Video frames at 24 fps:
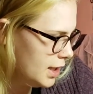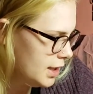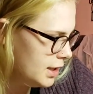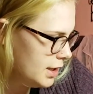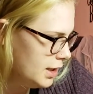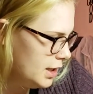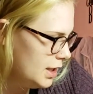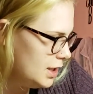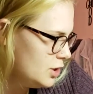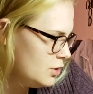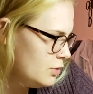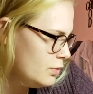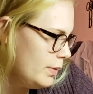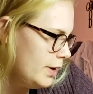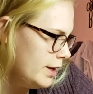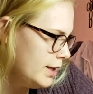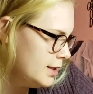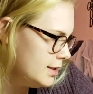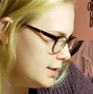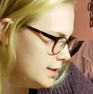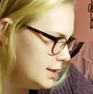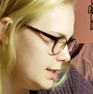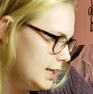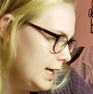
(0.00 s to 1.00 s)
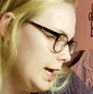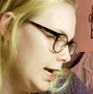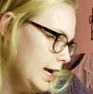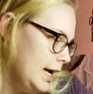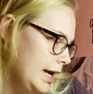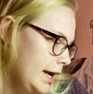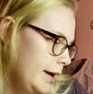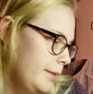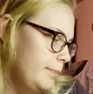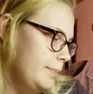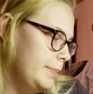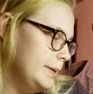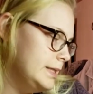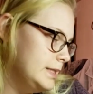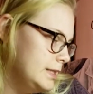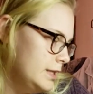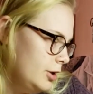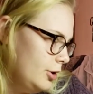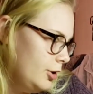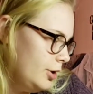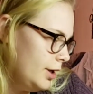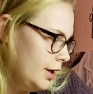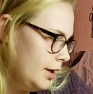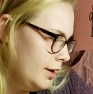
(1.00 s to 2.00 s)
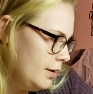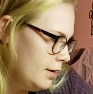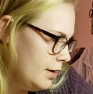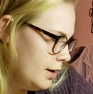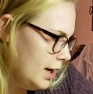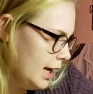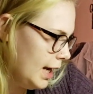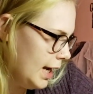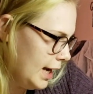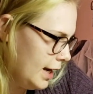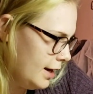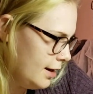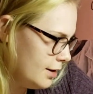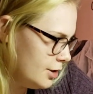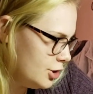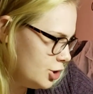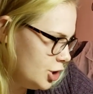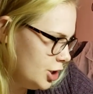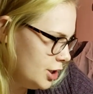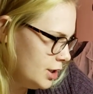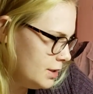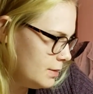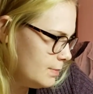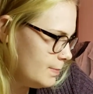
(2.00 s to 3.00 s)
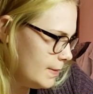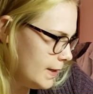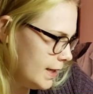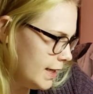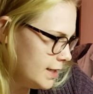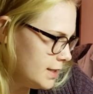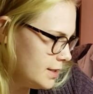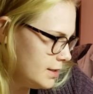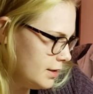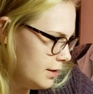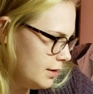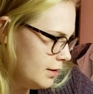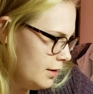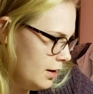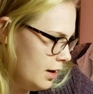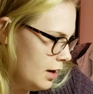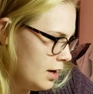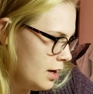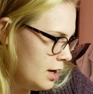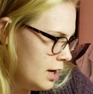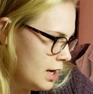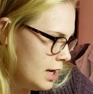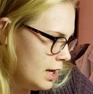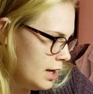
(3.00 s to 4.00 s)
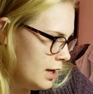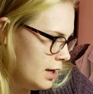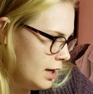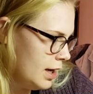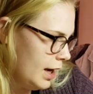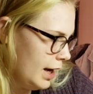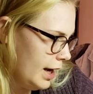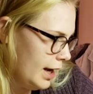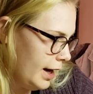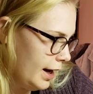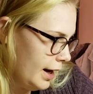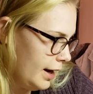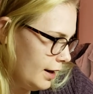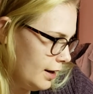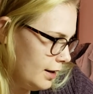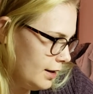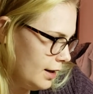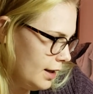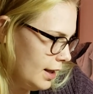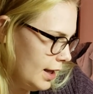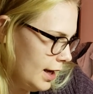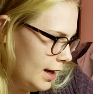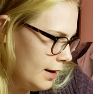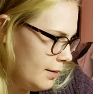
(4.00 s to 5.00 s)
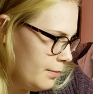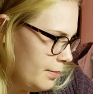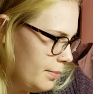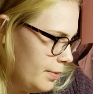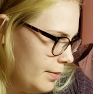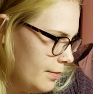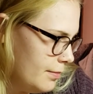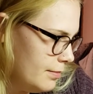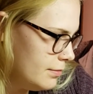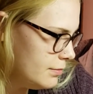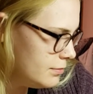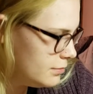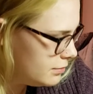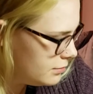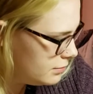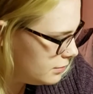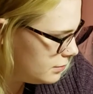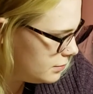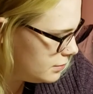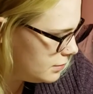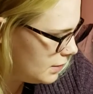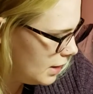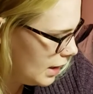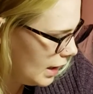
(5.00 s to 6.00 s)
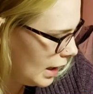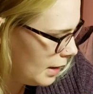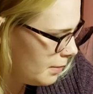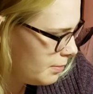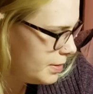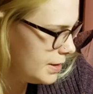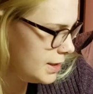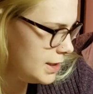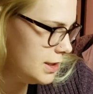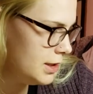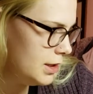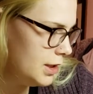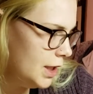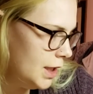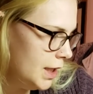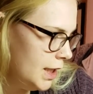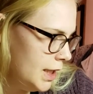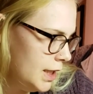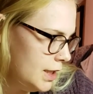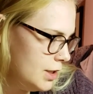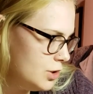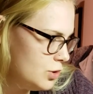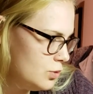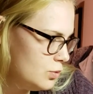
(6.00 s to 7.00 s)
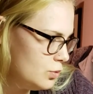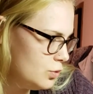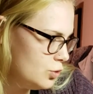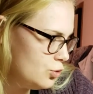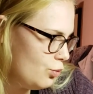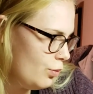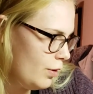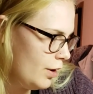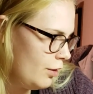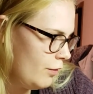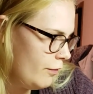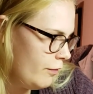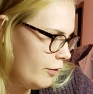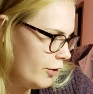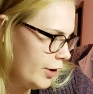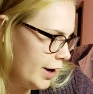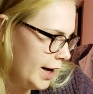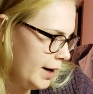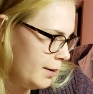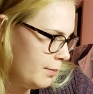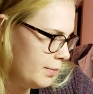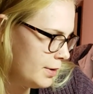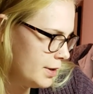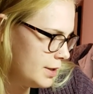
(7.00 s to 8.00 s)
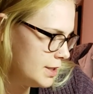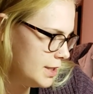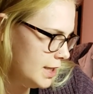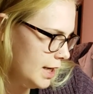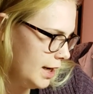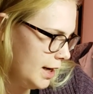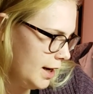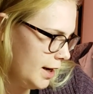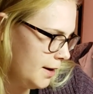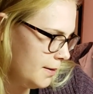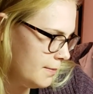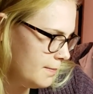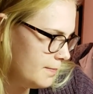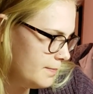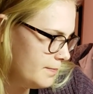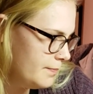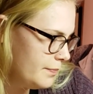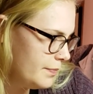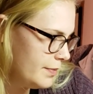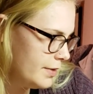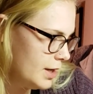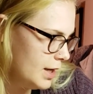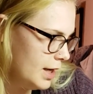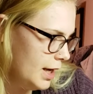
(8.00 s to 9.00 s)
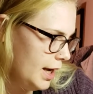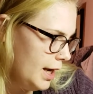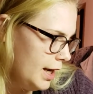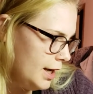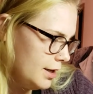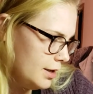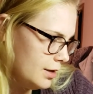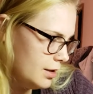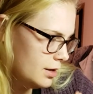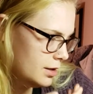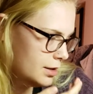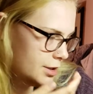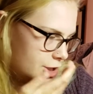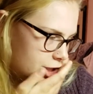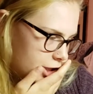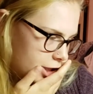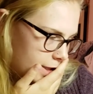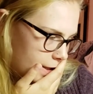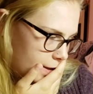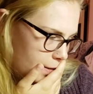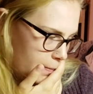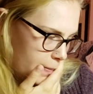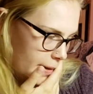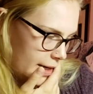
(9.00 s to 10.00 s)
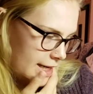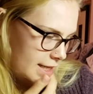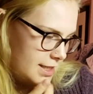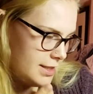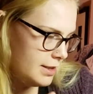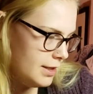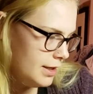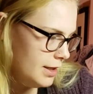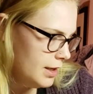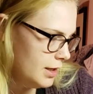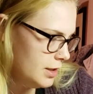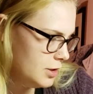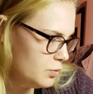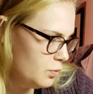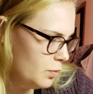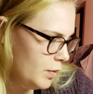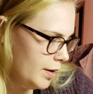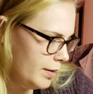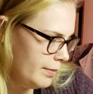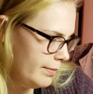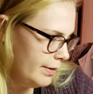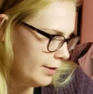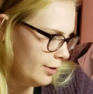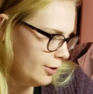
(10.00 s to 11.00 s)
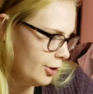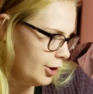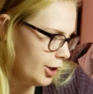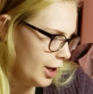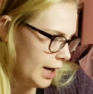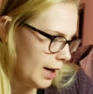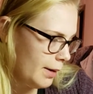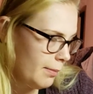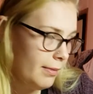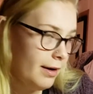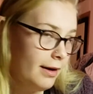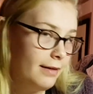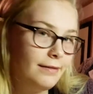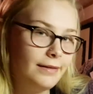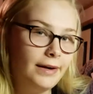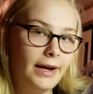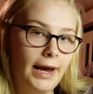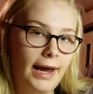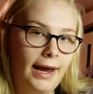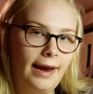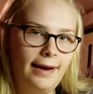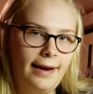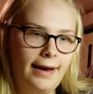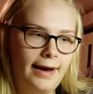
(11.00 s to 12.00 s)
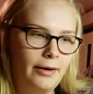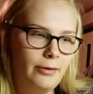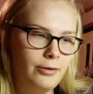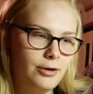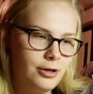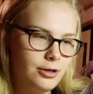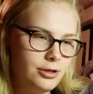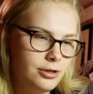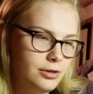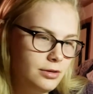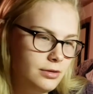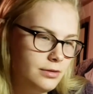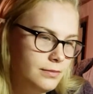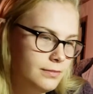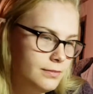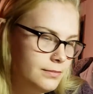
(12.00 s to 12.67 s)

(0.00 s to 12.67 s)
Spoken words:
This one's ampicillin and gentamicin, and ampicillin is 12 gram per day, and gentamicin is 1 milligram every 8 hours.